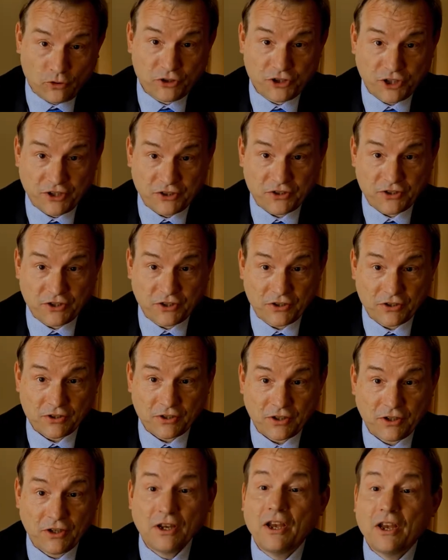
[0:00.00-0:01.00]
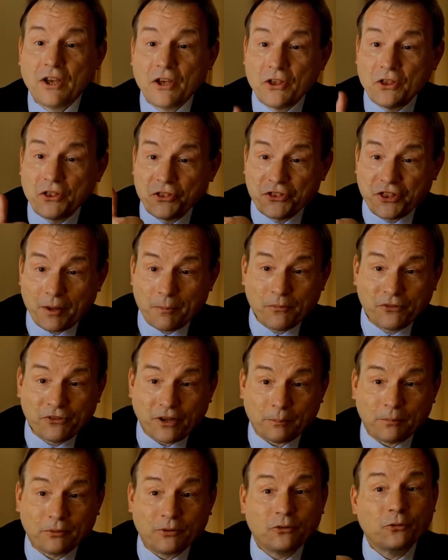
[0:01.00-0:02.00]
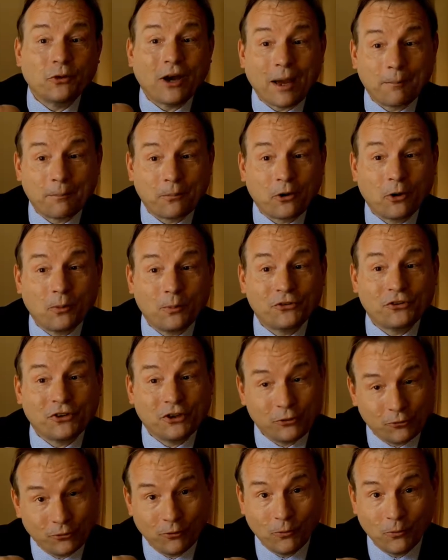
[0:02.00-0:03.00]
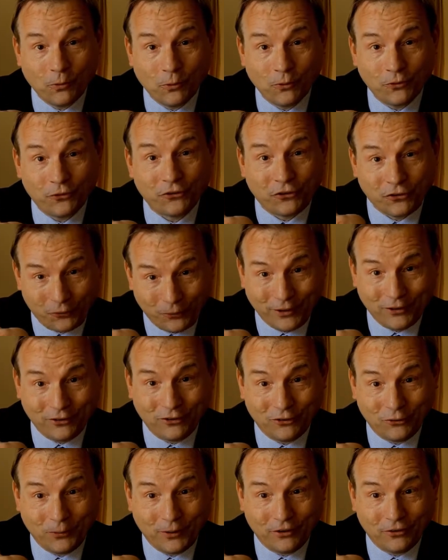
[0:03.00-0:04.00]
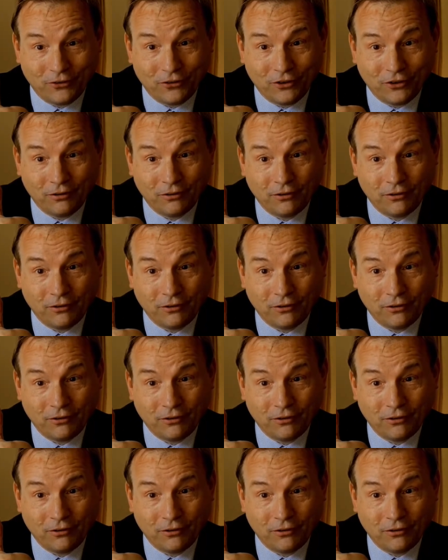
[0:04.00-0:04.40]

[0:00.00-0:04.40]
justice. Thumbs up to APCOM's Hero Awards 2020.